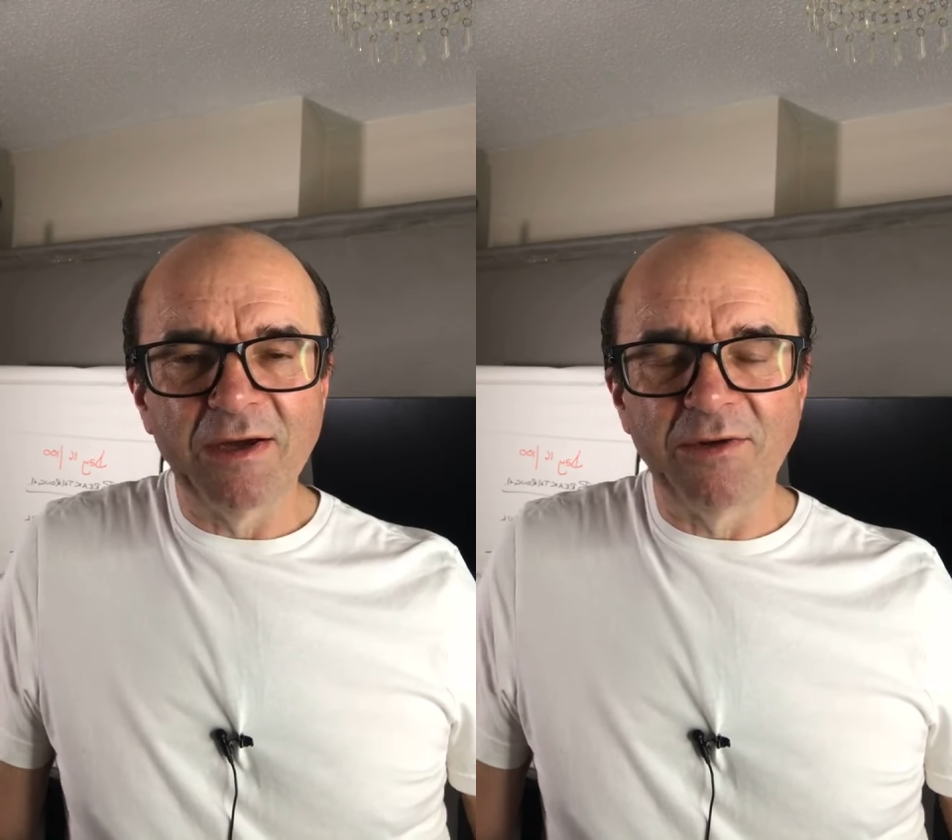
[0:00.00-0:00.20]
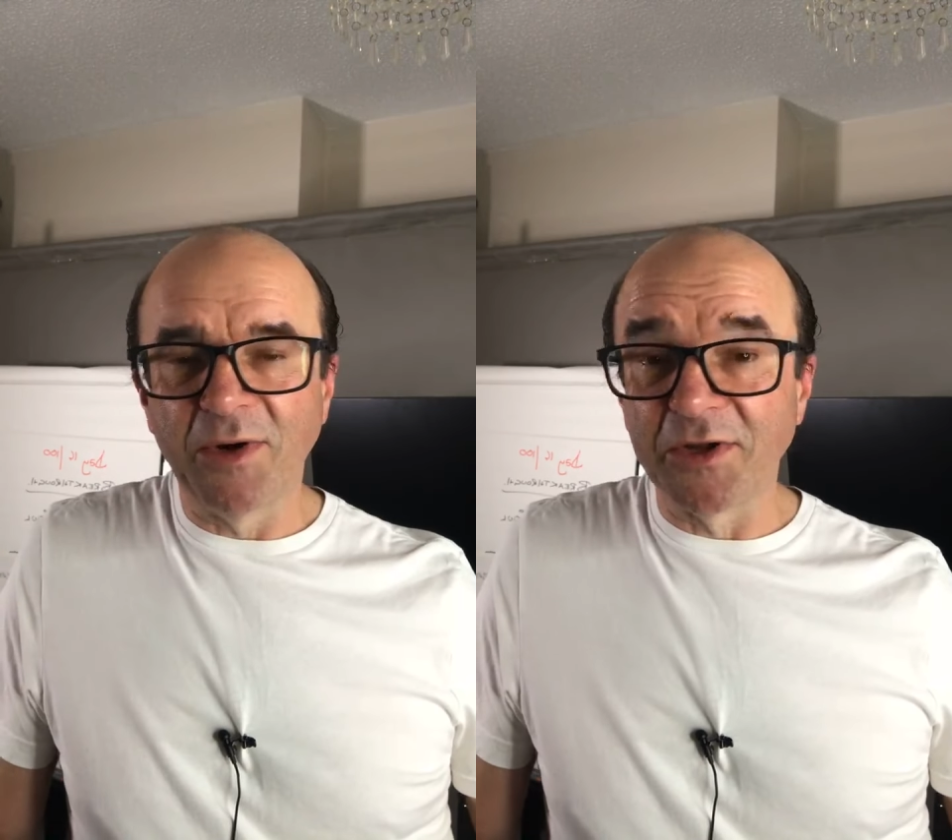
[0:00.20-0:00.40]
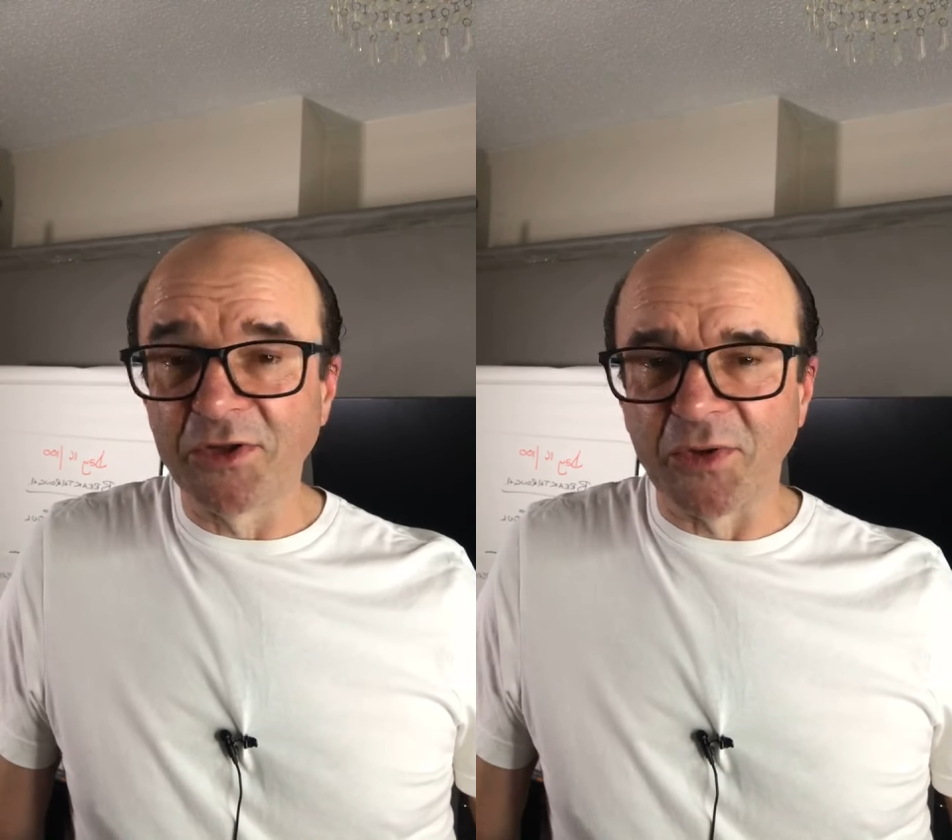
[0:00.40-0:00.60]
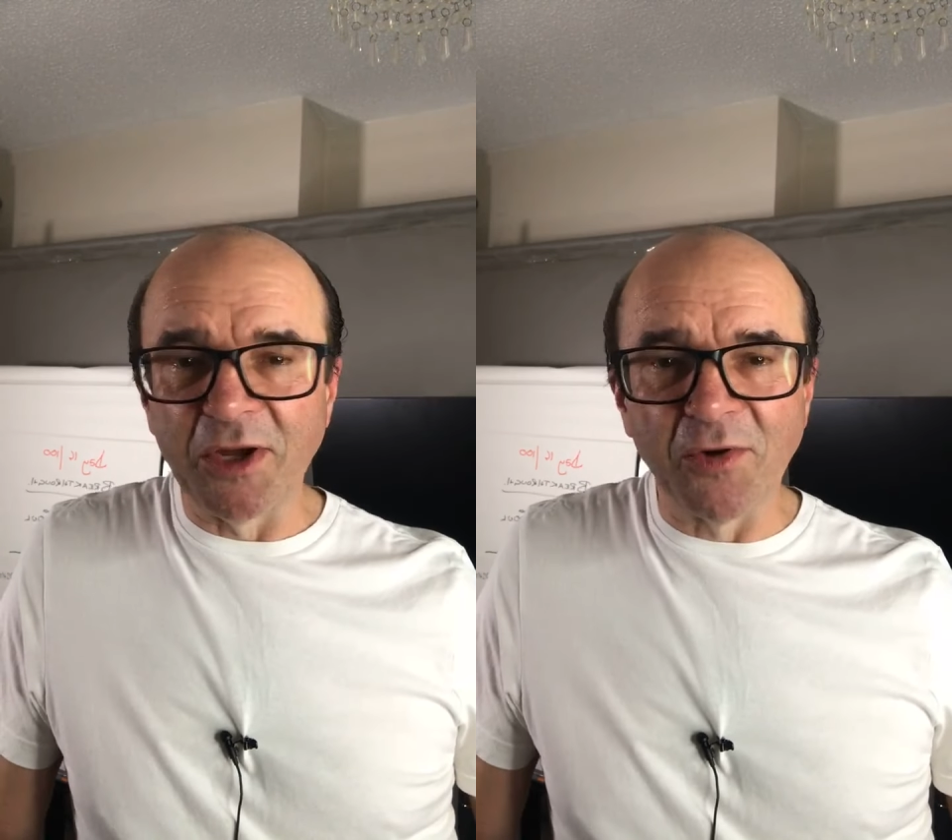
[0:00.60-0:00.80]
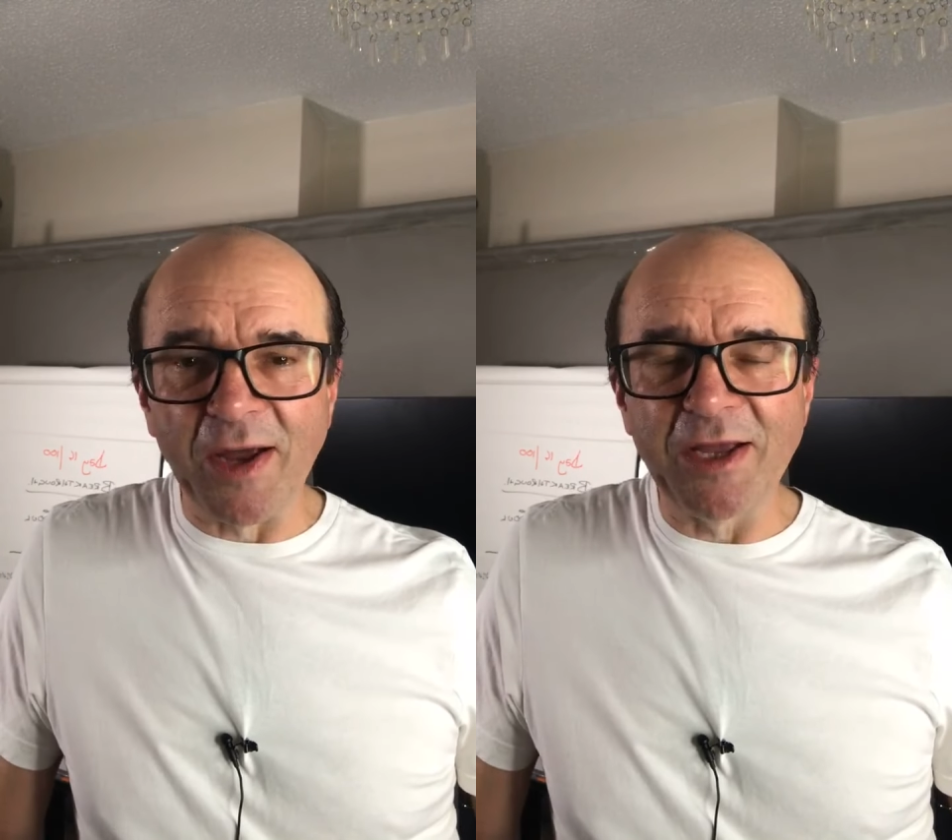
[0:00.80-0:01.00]
who aren't doing
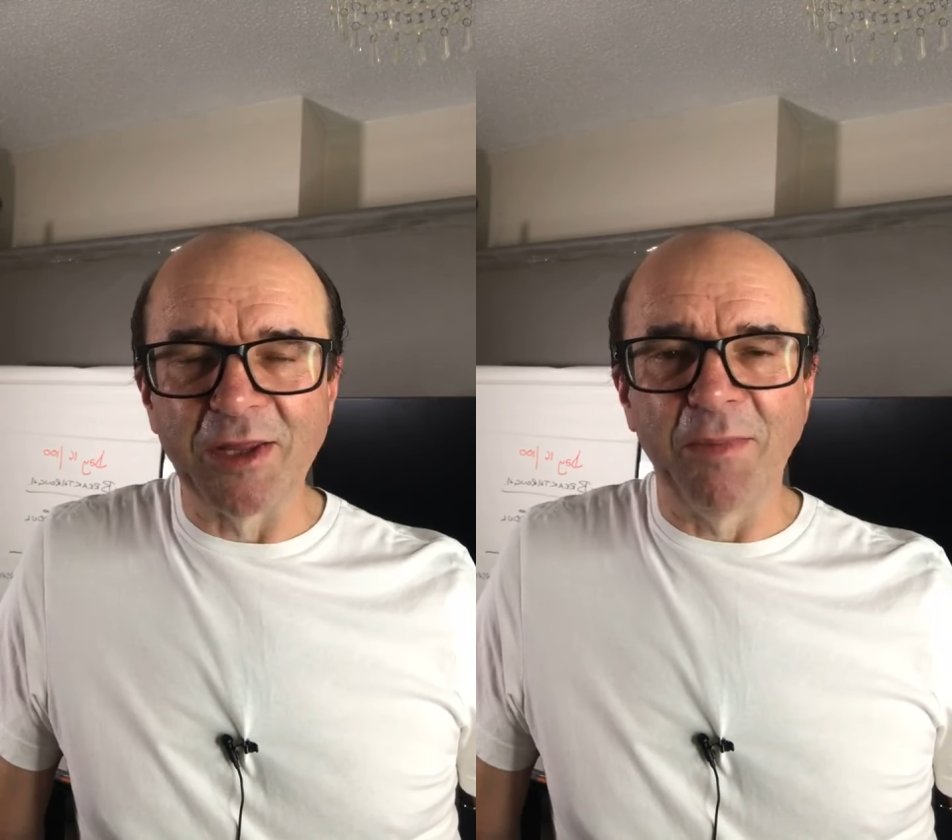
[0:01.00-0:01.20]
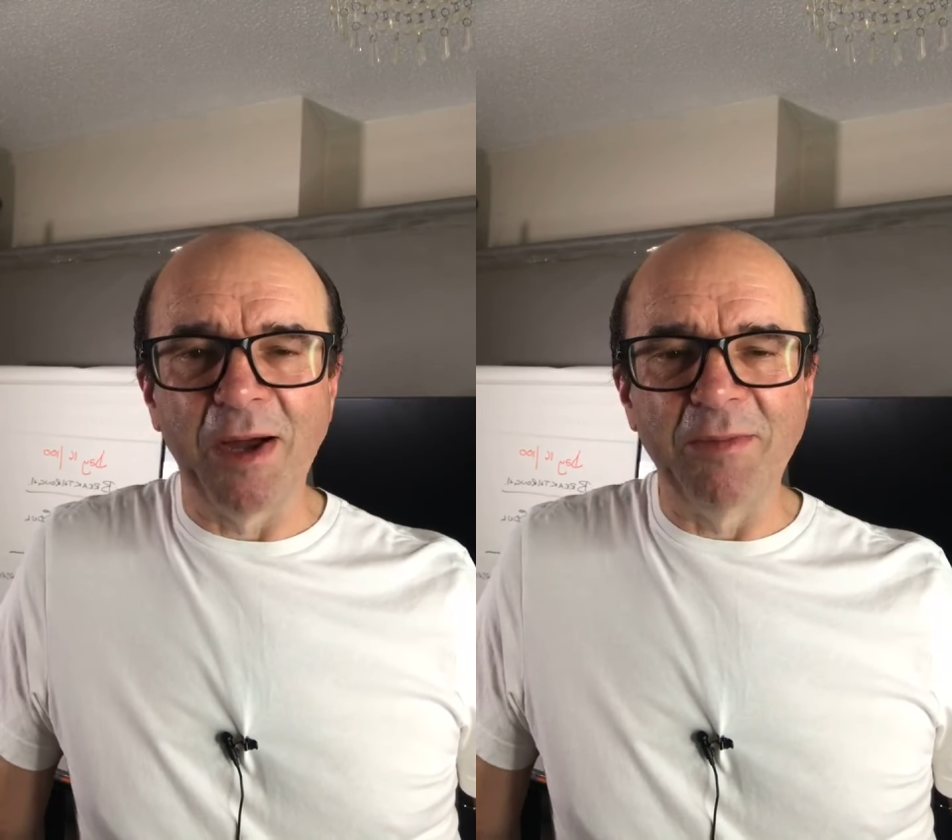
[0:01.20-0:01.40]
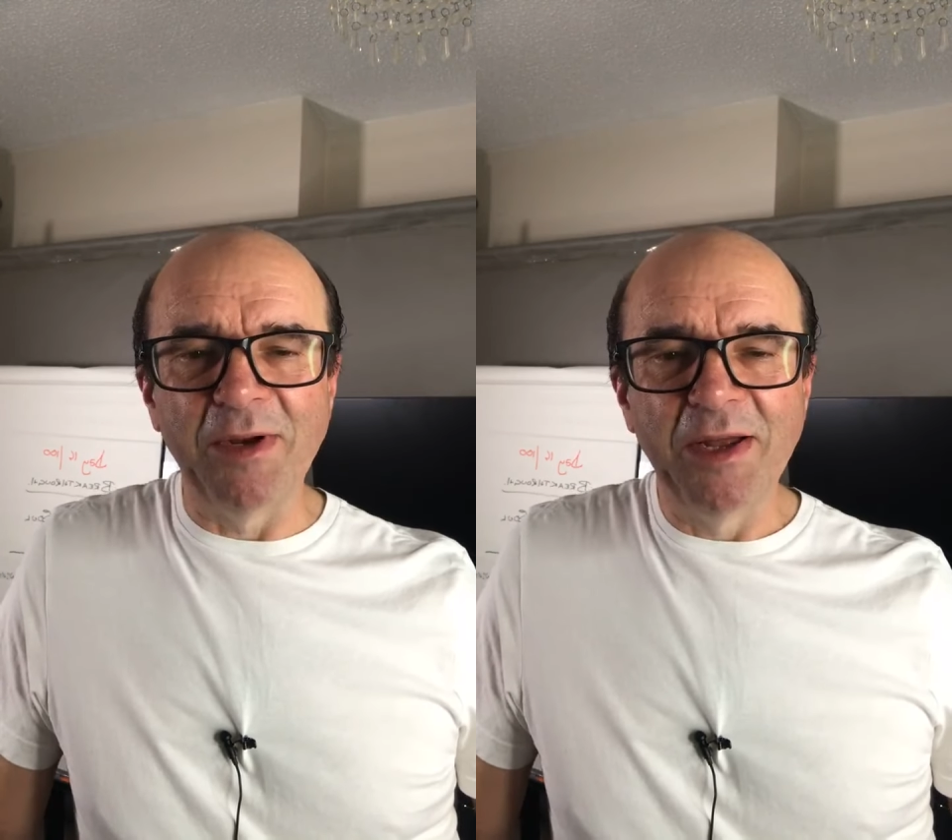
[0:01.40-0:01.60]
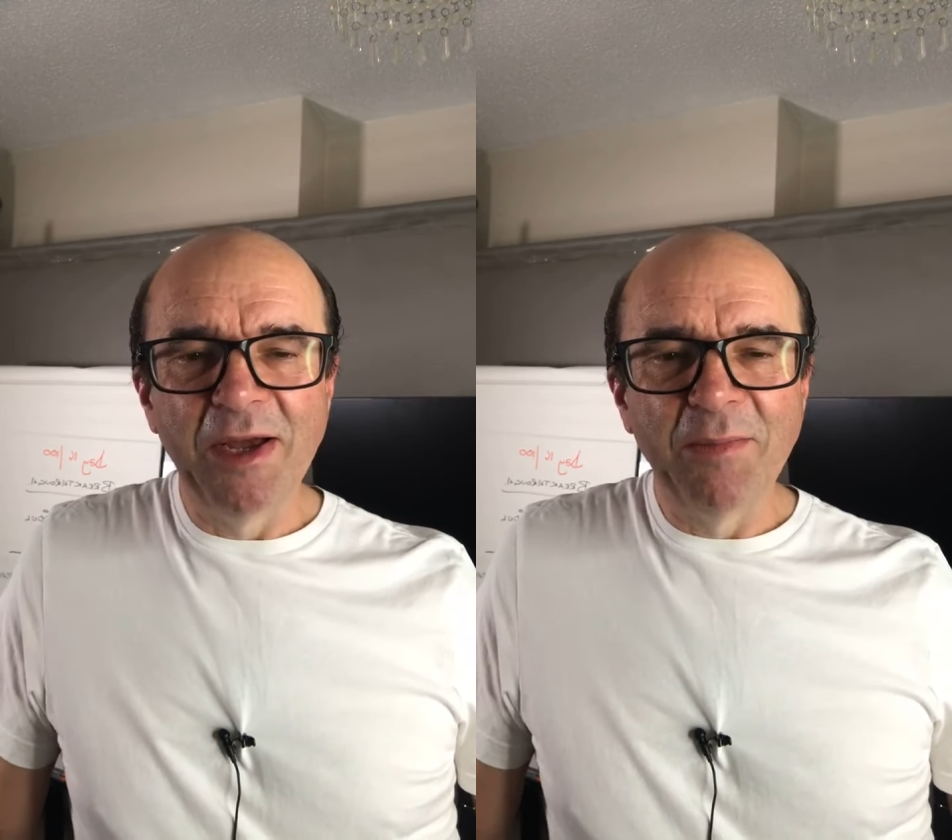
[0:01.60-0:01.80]
great at the moment.